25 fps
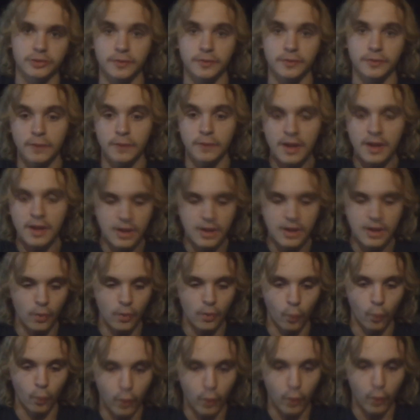
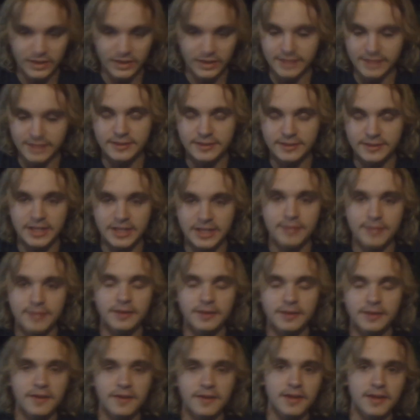whatever time in the
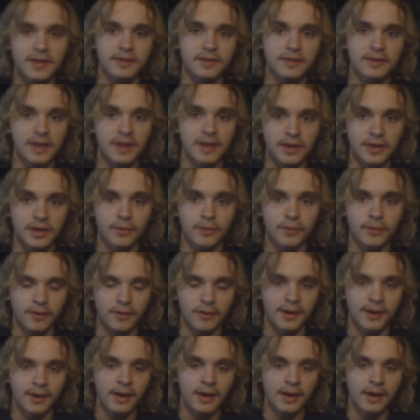day you are at, you
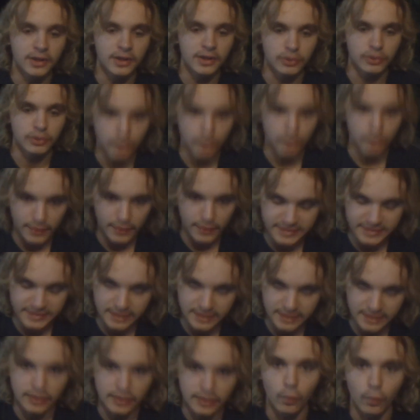know exactly what you
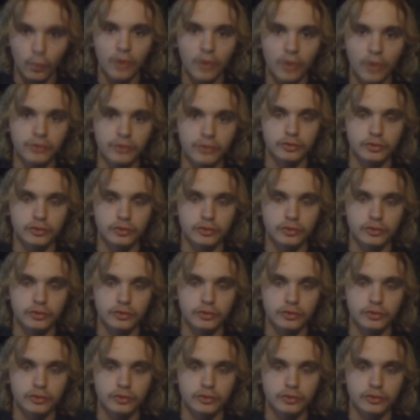should be doing.